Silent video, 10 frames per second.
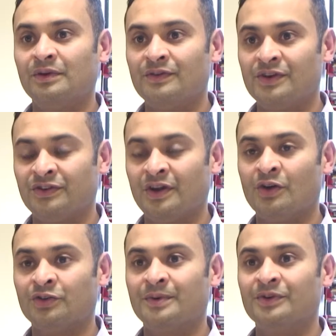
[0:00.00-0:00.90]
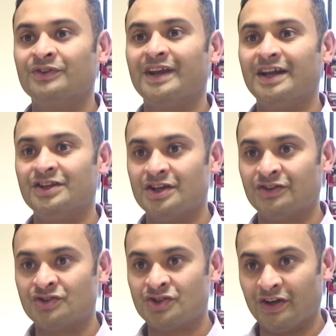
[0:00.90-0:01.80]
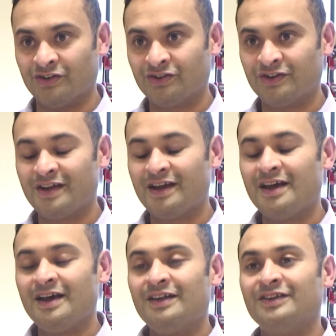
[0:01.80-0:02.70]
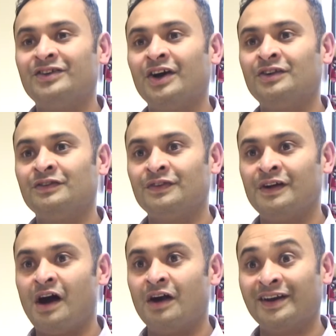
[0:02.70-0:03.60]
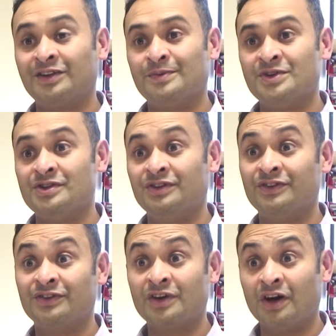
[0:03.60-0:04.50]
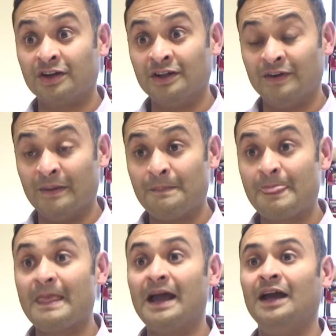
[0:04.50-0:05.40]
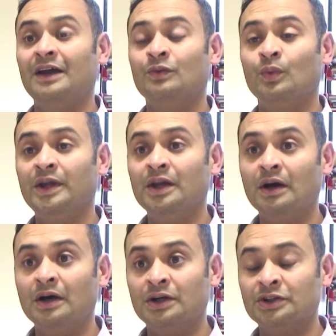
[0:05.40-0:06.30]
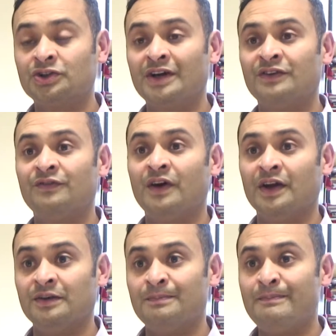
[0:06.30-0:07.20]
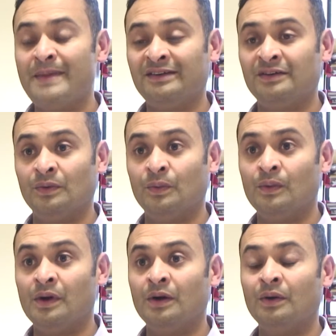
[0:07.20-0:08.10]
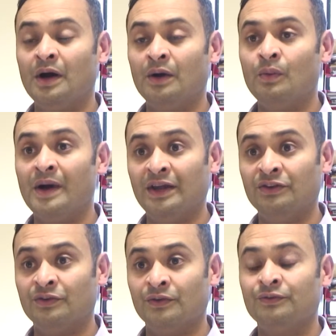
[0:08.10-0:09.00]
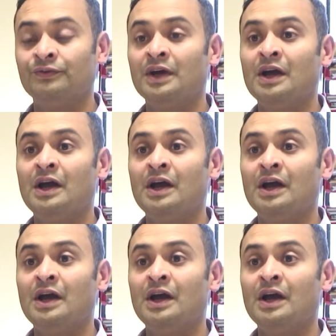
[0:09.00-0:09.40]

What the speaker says: University Hospitals NHS Trust. The title of our exhibition is The Scarred Liver, and we are trying to find better ways of